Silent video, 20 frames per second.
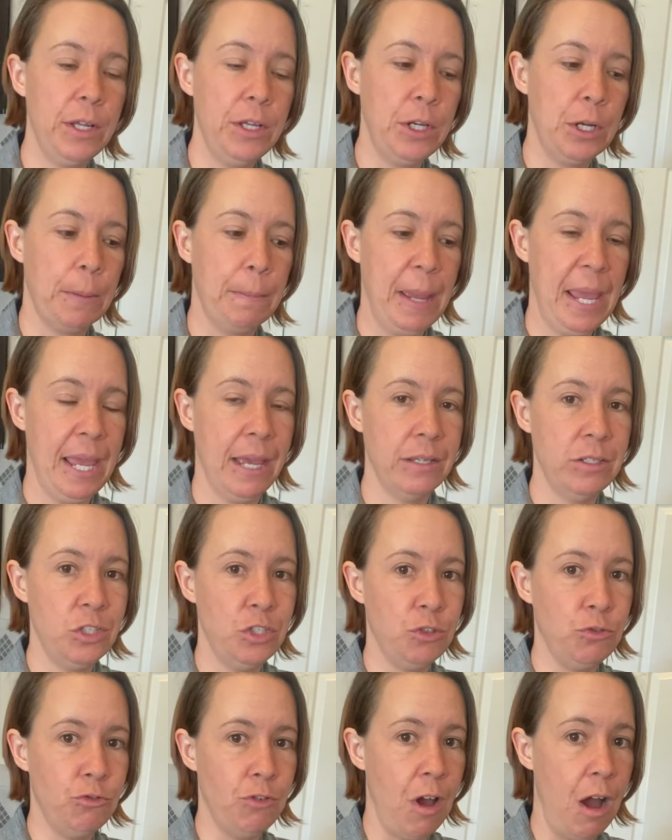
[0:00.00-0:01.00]
your pan,
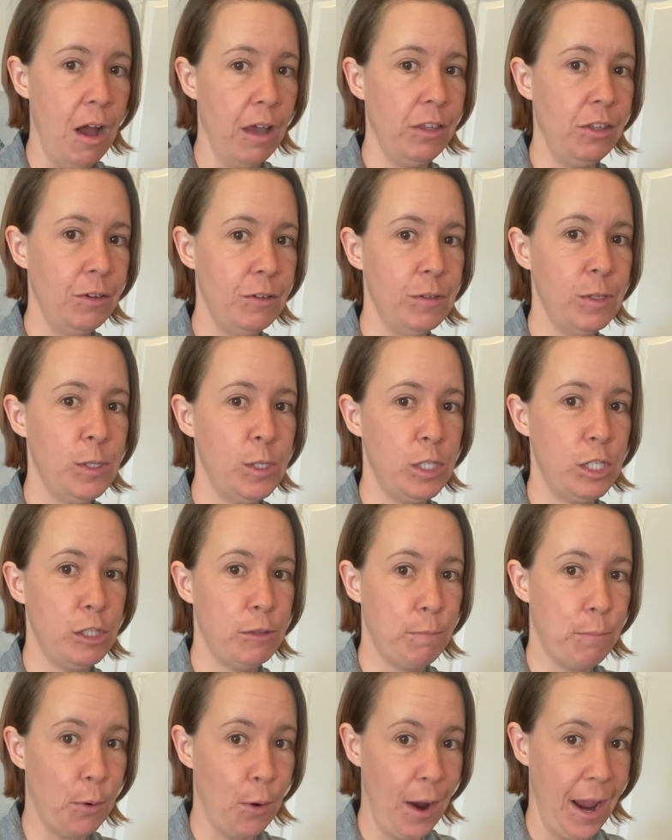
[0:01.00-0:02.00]
do not use
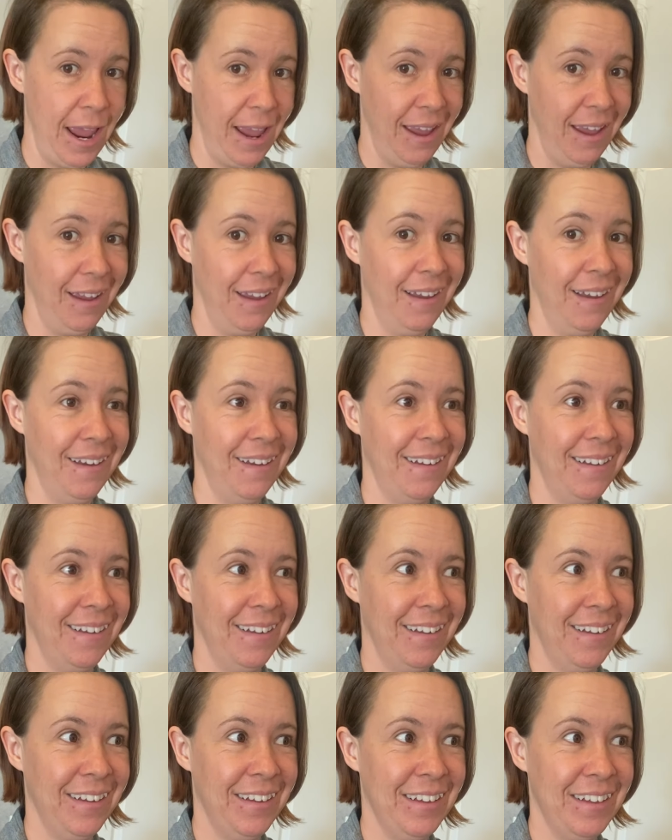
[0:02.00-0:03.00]
spray
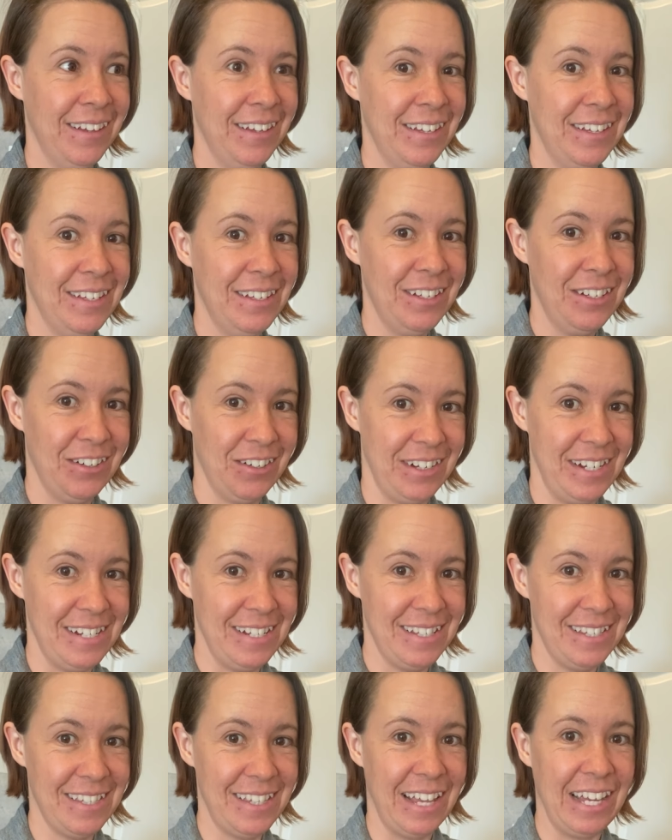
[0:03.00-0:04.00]

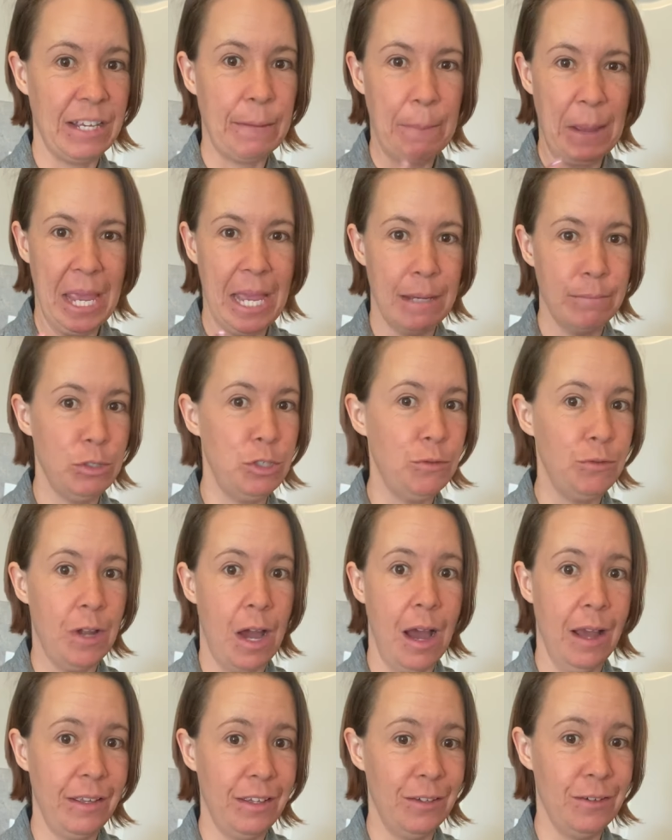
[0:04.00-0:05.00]
grease. Like Pam, do
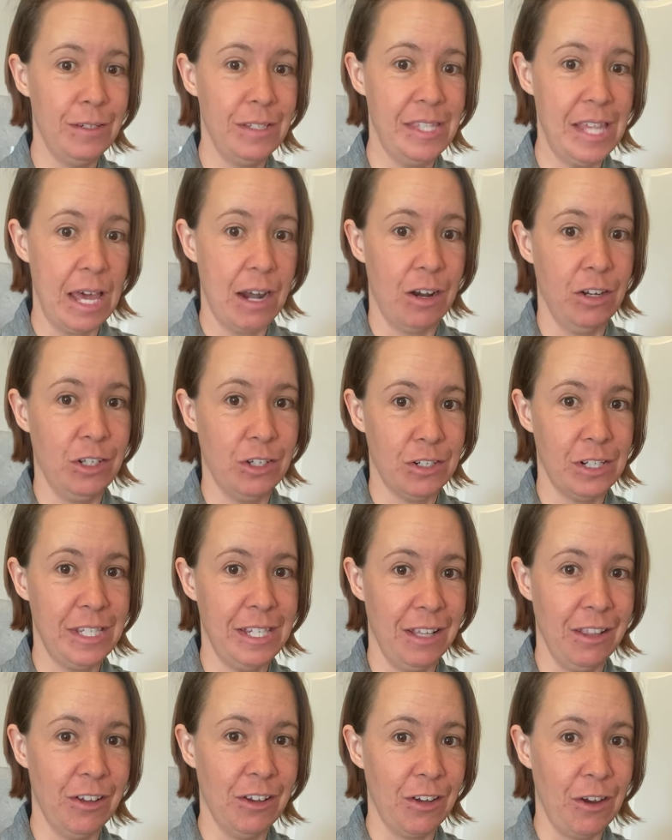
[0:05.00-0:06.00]
not use that on your
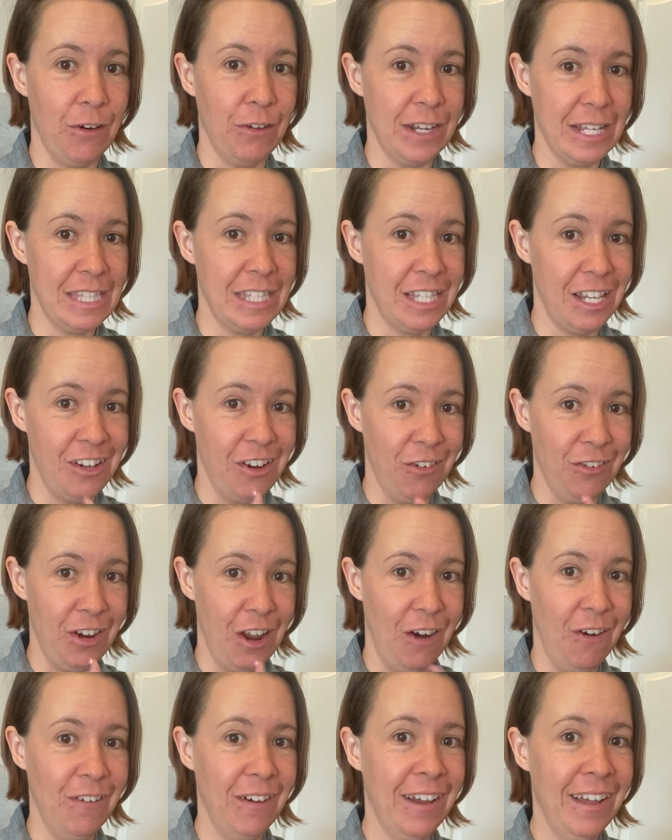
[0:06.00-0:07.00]
silicone. It's a
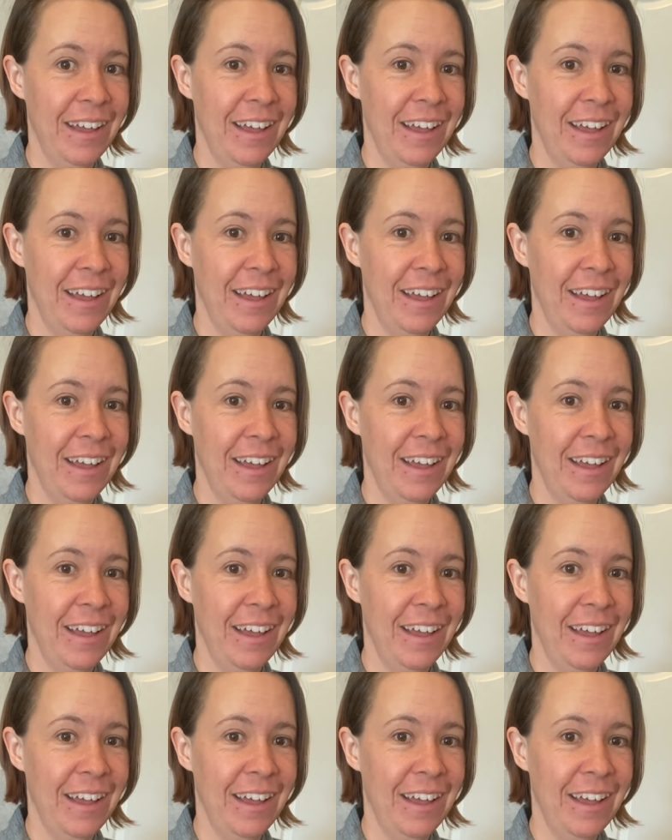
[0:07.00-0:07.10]
no-no.